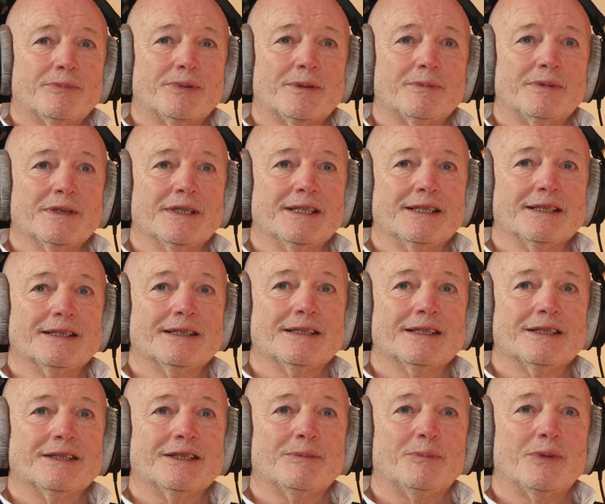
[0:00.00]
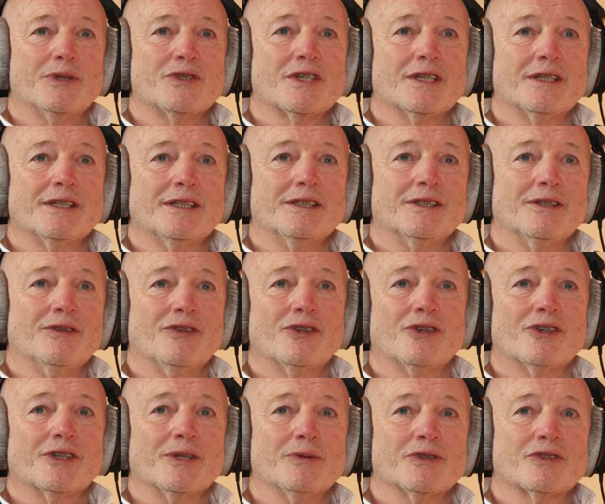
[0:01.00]
probably the Brazilian who
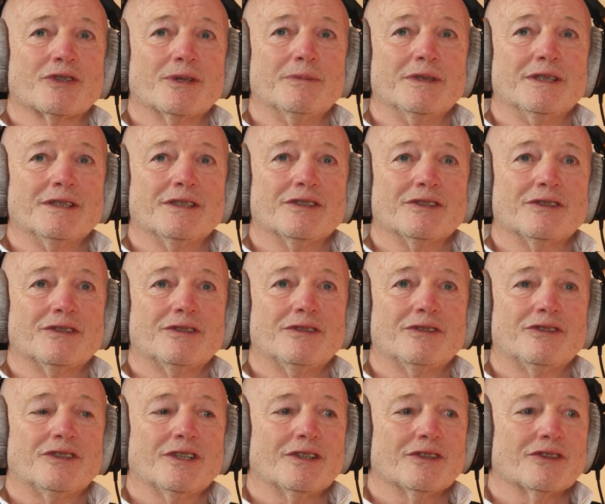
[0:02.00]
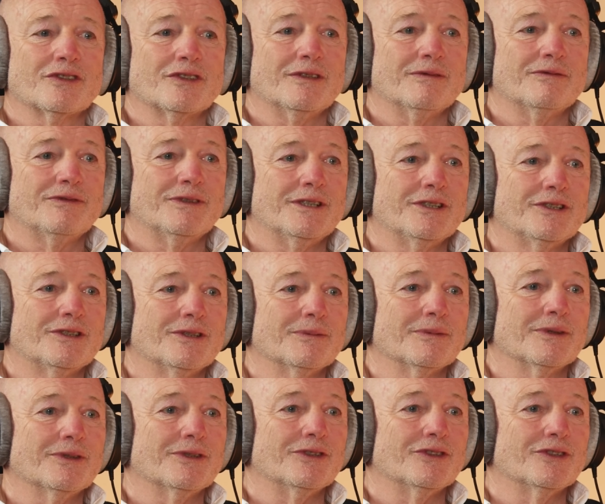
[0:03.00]
thought he was coming to Chelsea and finished
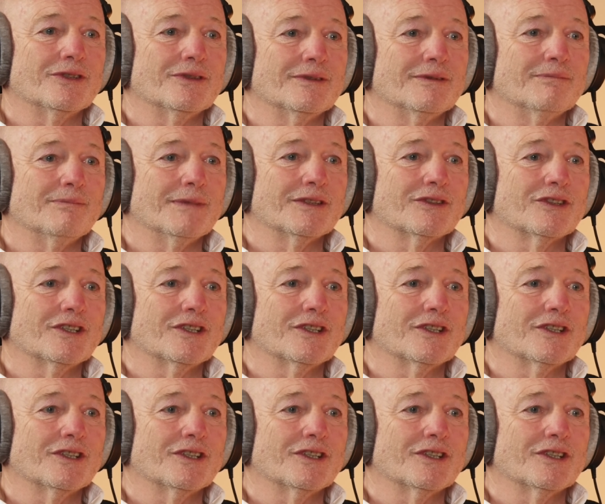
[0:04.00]
up going to Man